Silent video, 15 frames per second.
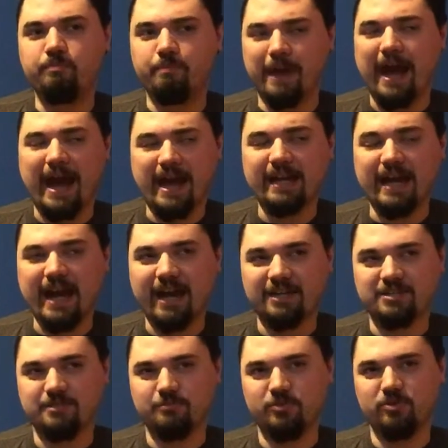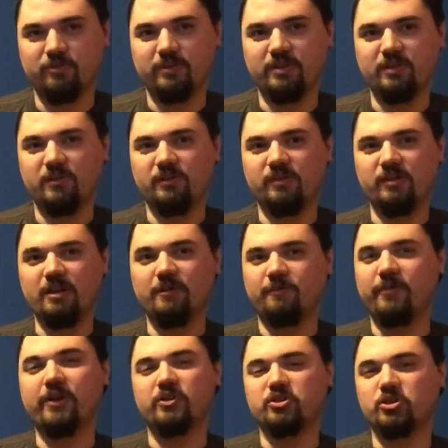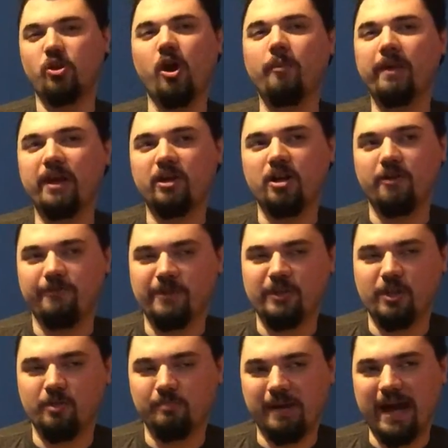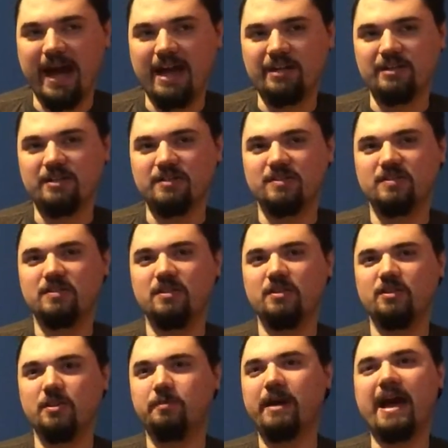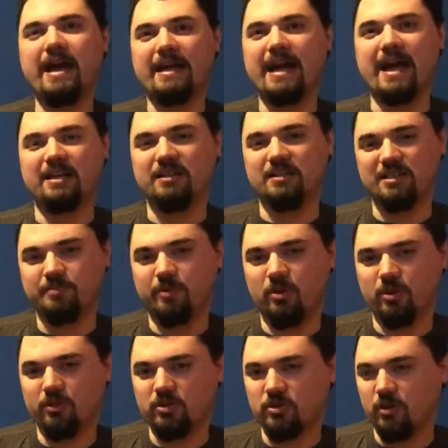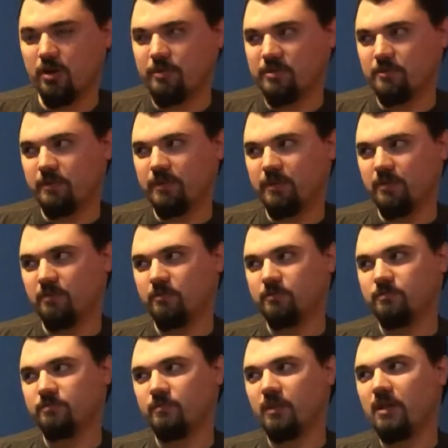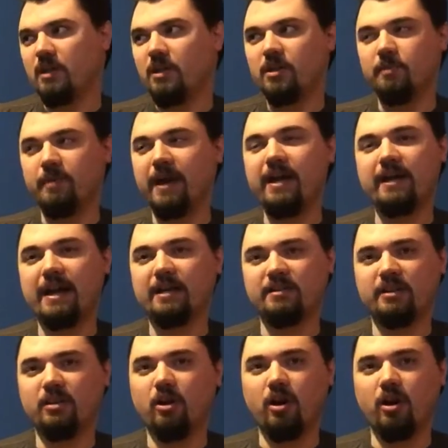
bad action movies, if they're charming enough in their badness, the bad acting is part of the charm as well. Right. The bad acting,